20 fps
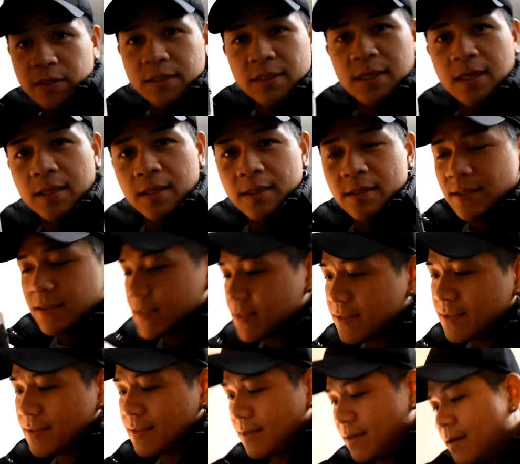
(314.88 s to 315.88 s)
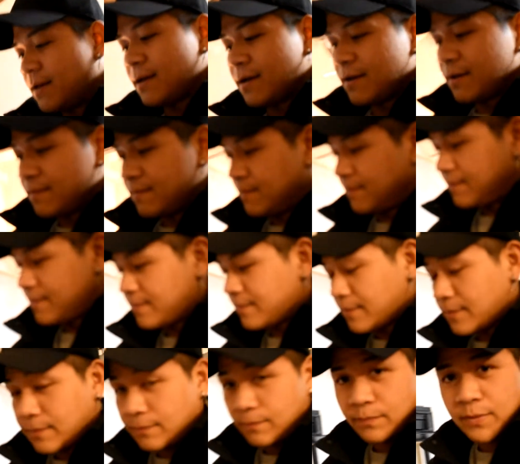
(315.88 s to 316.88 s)
just got this.
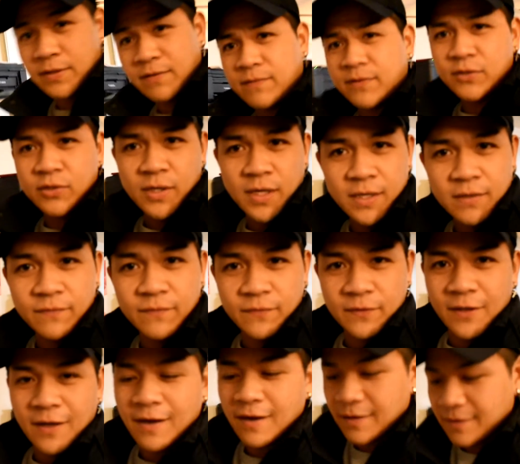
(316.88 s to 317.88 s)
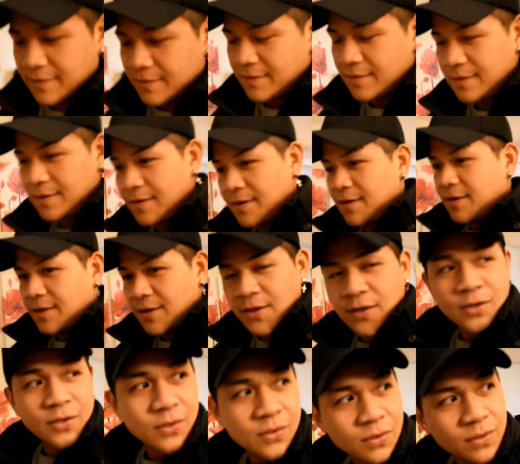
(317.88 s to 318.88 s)
Been trying to vlog
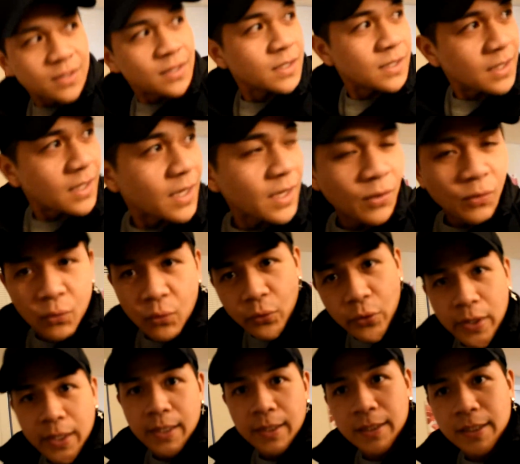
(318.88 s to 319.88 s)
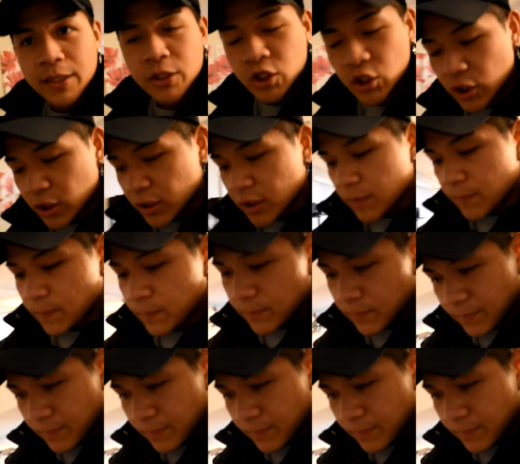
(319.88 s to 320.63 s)
using a really cheap